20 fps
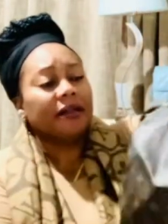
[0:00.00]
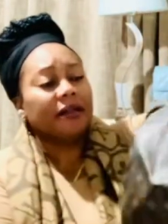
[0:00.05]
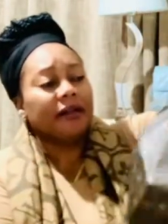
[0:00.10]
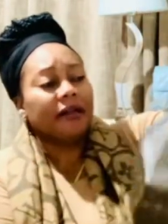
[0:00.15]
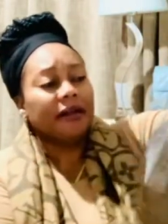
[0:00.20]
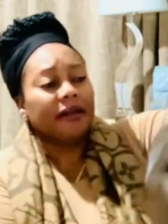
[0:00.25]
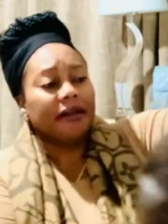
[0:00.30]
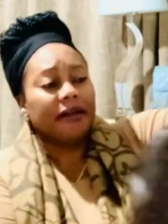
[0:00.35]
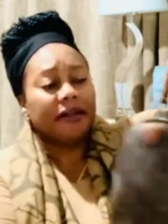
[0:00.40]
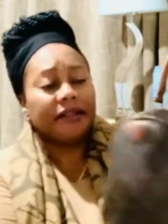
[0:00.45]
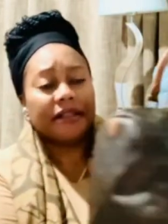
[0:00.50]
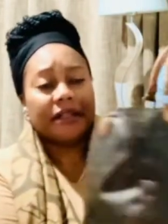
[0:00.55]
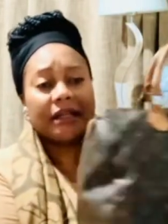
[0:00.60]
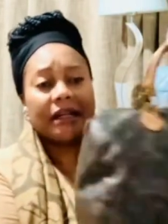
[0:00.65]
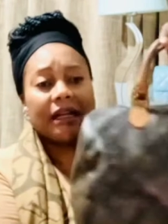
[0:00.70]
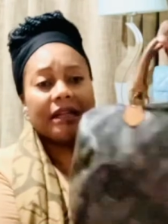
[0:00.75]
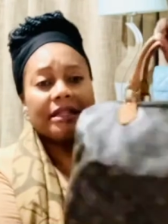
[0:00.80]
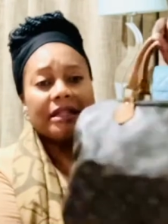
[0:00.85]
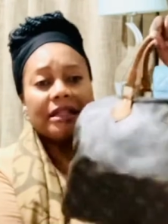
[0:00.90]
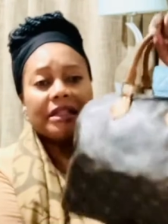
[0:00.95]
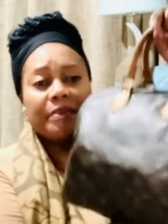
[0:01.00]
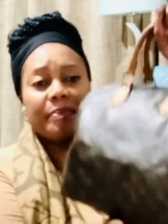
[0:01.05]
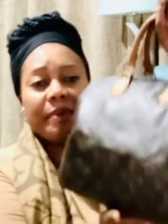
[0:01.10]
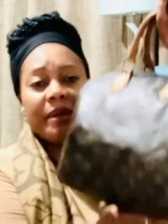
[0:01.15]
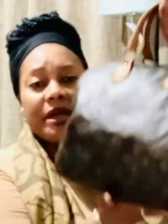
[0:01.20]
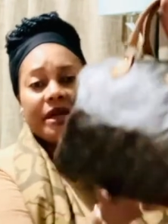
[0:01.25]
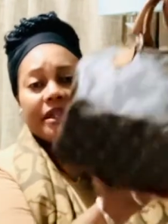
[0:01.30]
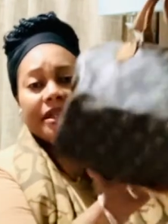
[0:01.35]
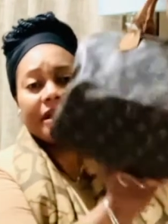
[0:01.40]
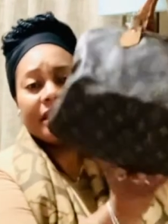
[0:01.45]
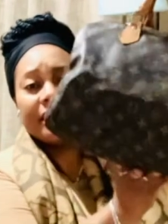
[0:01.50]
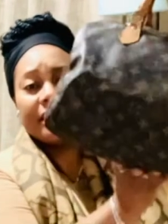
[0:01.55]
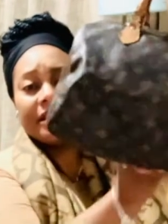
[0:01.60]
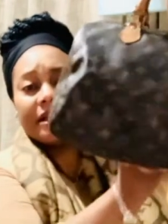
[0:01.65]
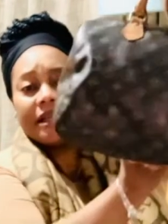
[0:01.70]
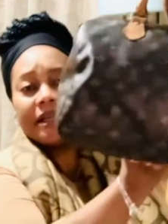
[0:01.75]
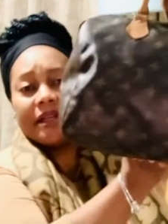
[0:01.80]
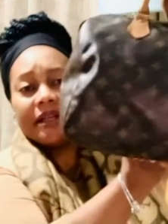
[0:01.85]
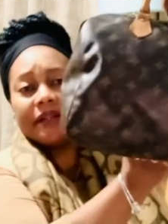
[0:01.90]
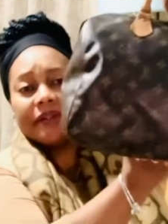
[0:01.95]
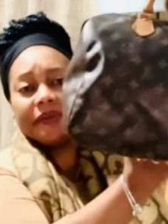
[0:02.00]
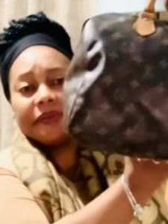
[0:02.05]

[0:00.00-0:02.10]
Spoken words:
It's a classic Speedy 30,